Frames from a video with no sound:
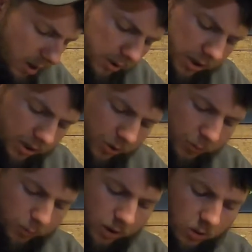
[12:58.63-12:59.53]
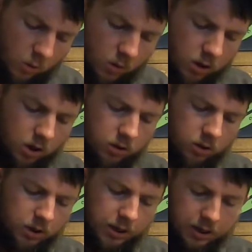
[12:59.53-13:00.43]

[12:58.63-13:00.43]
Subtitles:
It's actually a pretty cool color.